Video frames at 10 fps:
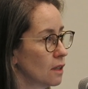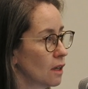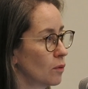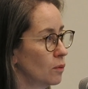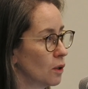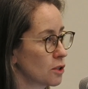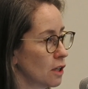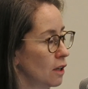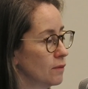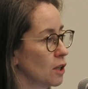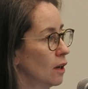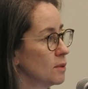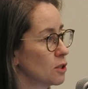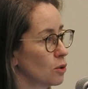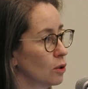whilst I don't have time
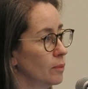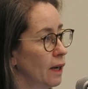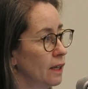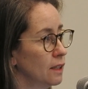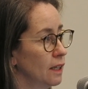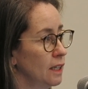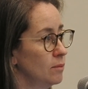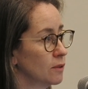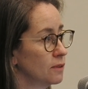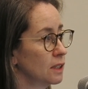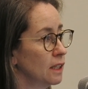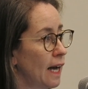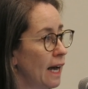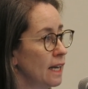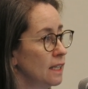to talk about haemophilia
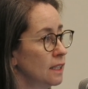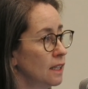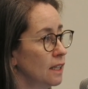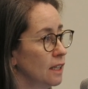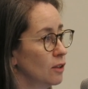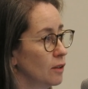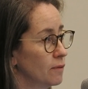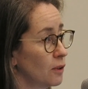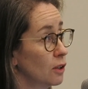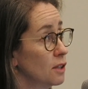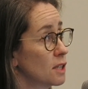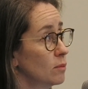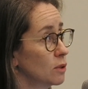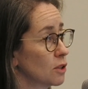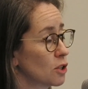A, it followed a
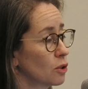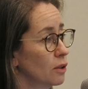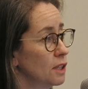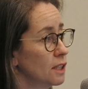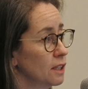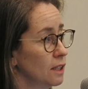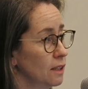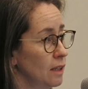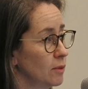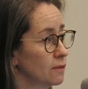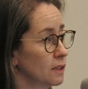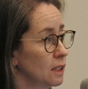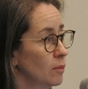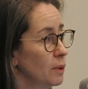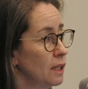similar story to
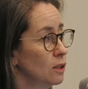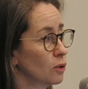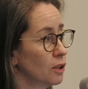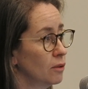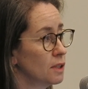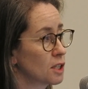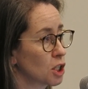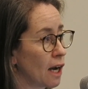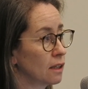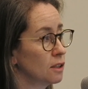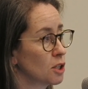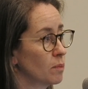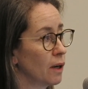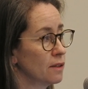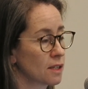haemophilia B, although it's challenged
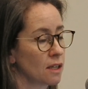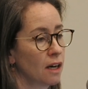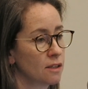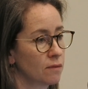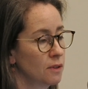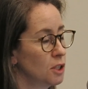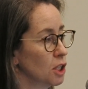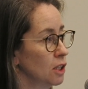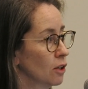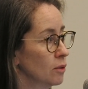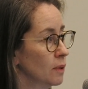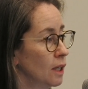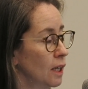by the size of the genome.